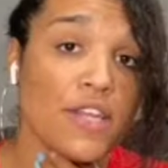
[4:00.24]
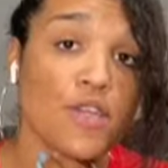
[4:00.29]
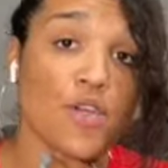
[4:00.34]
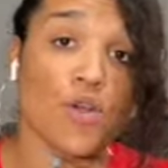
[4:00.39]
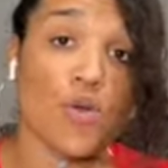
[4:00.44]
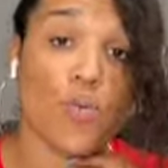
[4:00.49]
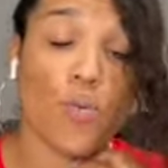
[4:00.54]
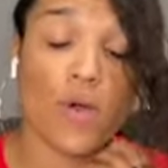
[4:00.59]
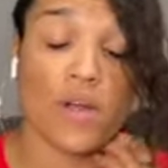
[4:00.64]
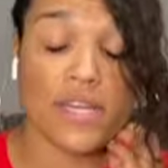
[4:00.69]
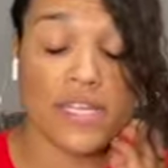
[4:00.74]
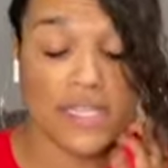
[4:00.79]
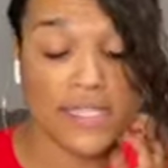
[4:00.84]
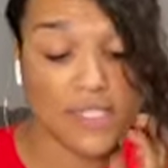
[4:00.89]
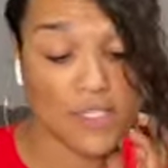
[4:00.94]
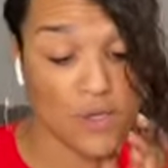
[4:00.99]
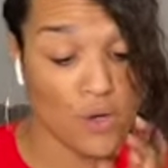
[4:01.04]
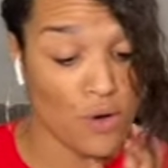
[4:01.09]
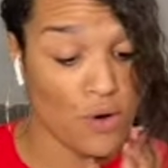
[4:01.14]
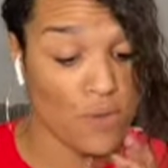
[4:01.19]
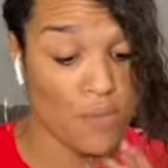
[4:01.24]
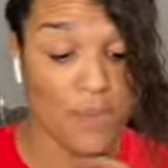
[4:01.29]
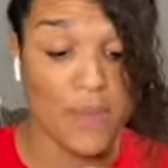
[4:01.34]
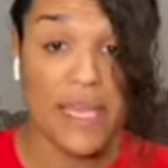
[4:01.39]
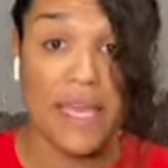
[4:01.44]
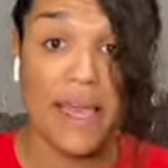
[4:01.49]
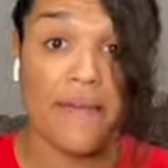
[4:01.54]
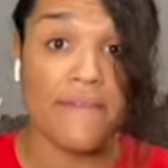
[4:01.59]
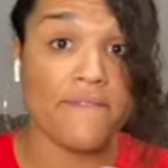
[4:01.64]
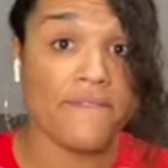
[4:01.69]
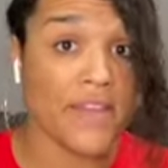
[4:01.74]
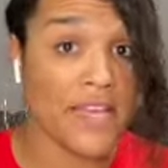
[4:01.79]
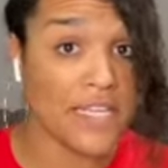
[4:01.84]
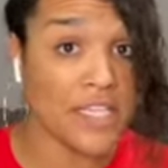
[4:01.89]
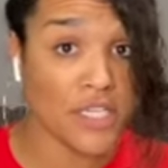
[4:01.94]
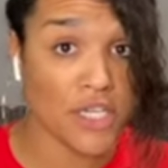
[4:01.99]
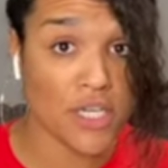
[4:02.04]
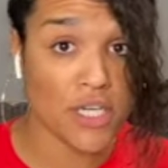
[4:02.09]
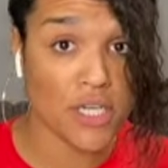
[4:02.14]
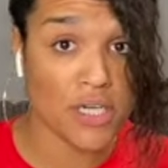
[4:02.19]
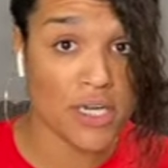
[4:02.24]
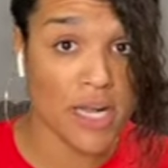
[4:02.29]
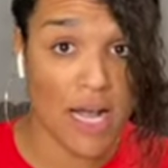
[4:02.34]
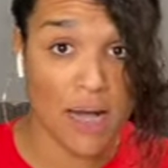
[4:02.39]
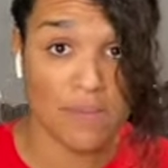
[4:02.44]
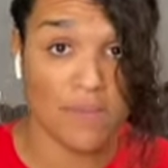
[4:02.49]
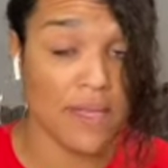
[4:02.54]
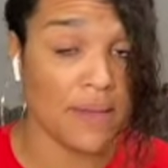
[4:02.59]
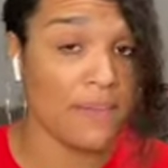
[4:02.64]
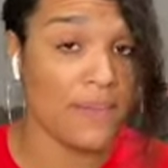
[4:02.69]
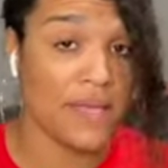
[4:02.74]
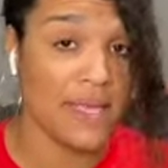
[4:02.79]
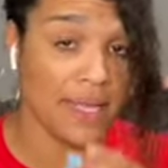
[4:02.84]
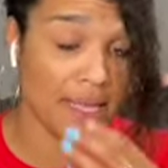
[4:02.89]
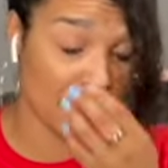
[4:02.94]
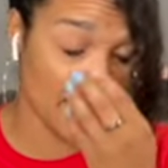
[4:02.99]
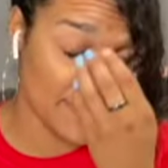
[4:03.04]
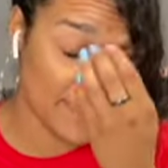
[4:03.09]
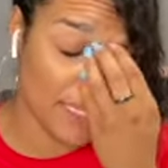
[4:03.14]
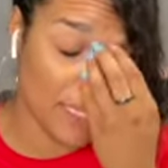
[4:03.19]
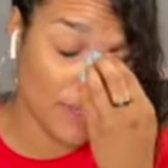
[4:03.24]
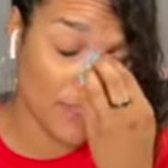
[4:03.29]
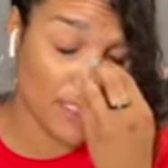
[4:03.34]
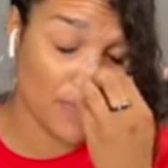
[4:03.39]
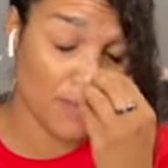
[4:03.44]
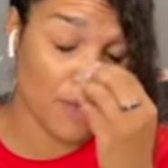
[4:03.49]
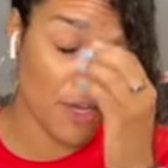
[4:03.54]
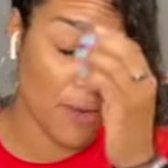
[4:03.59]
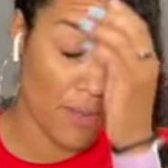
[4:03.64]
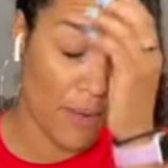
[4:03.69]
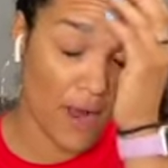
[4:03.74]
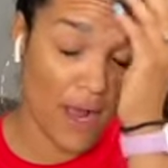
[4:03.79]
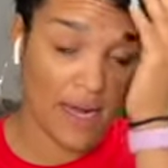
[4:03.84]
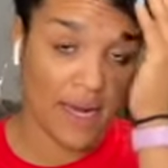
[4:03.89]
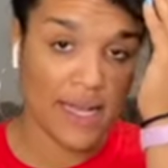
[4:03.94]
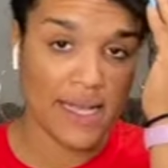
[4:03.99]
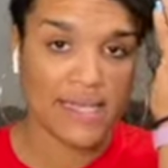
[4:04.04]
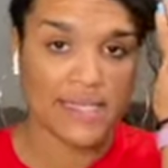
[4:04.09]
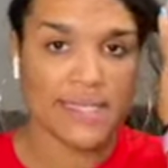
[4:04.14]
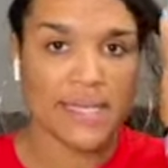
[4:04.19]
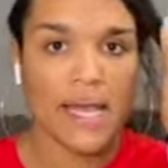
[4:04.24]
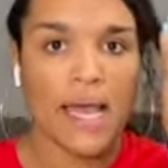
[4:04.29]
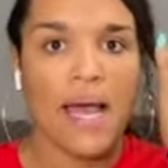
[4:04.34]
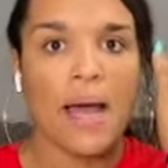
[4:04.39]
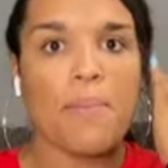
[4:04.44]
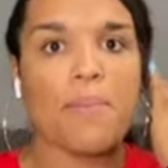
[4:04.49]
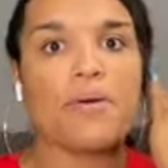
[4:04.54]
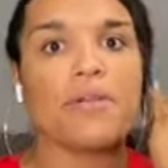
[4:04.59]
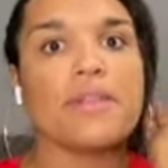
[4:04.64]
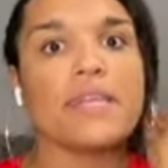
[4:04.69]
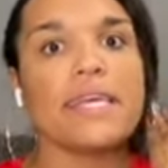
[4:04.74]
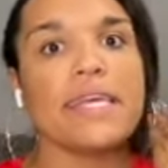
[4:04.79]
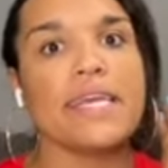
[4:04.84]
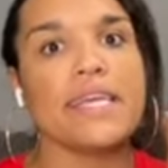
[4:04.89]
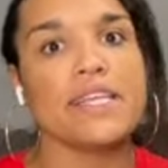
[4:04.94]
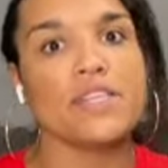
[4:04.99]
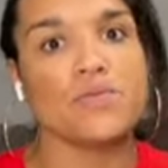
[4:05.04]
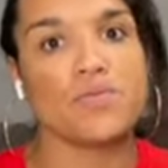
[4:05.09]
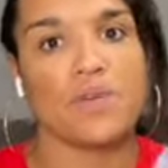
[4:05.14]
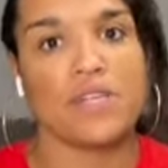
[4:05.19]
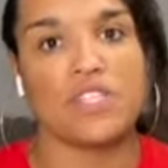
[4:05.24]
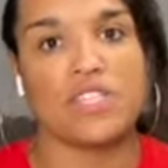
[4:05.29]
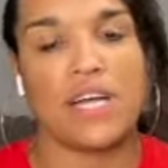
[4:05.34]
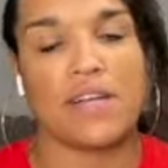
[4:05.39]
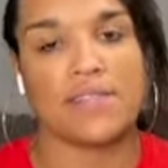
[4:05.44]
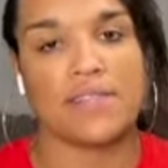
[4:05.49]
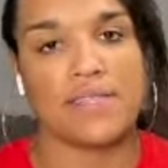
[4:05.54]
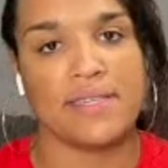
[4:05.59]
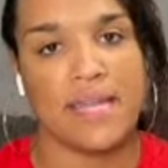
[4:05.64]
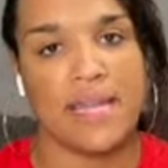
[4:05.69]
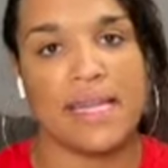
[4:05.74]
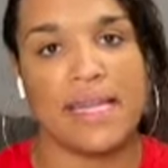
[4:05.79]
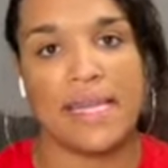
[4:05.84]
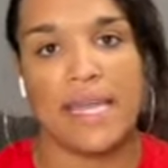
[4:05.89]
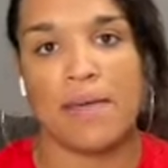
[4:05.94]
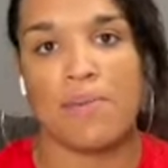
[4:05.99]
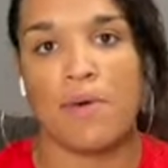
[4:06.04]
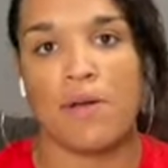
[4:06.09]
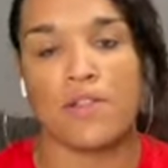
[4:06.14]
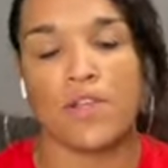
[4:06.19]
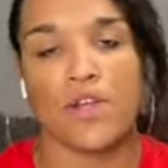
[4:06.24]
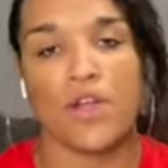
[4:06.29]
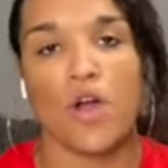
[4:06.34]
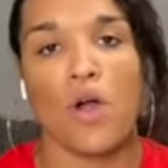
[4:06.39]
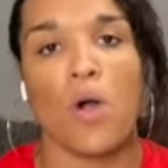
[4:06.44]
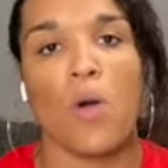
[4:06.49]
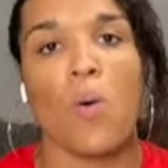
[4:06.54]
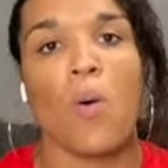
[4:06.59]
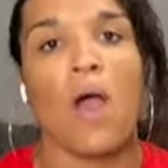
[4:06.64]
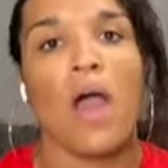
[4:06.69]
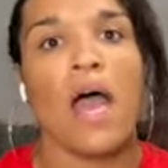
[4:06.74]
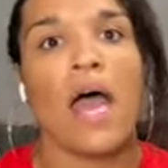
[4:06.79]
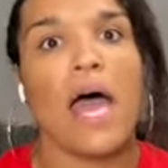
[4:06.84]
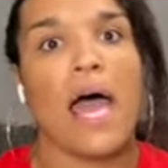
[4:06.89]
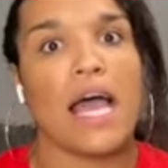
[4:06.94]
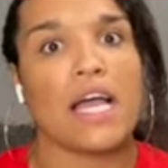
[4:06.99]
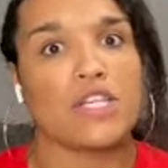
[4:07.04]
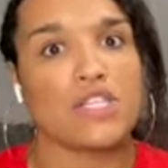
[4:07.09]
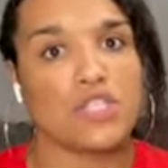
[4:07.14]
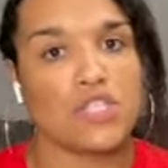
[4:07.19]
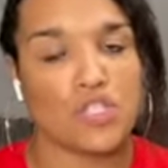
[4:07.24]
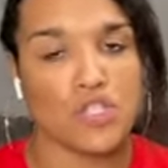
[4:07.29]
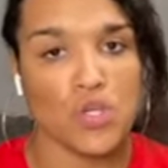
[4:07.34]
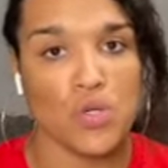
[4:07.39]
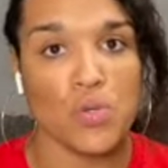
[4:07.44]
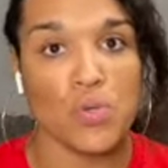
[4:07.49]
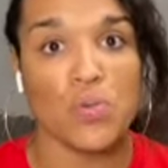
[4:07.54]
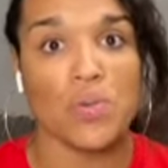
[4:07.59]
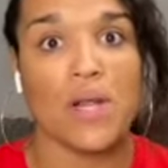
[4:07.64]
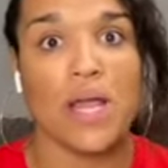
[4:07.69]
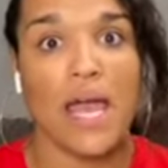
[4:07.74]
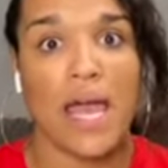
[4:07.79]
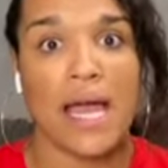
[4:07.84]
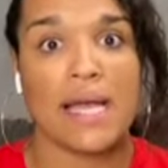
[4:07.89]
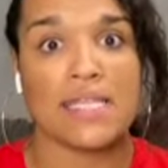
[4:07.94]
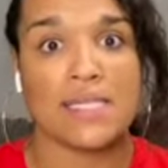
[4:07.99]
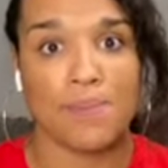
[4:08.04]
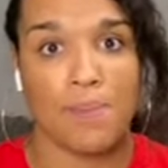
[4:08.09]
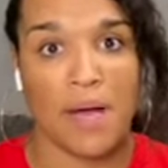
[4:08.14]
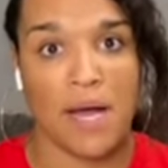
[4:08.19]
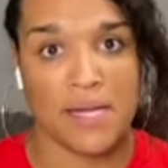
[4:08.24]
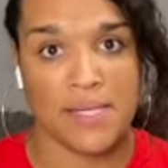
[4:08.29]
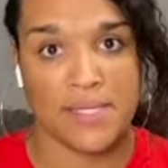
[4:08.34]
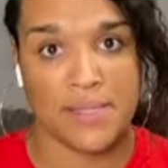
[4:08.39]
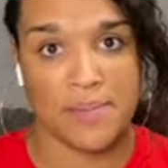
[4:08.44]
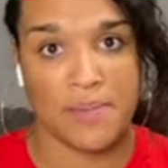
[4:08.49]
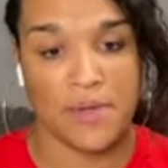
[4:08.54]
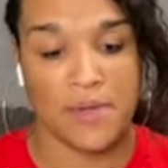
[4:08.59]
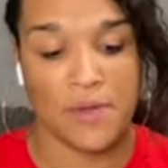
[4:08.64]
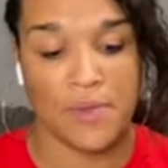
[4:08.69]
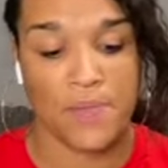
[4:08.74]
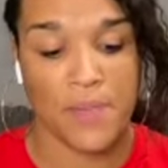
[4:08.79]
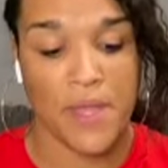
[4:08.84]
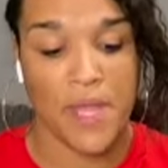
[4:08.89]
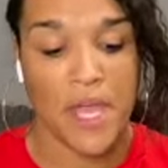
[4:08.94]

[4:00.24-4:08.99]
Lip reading: you're wanting to or be a vendor, come and be and sell some of your products, please reach out to Nanny Kim on the Go as soon as possible.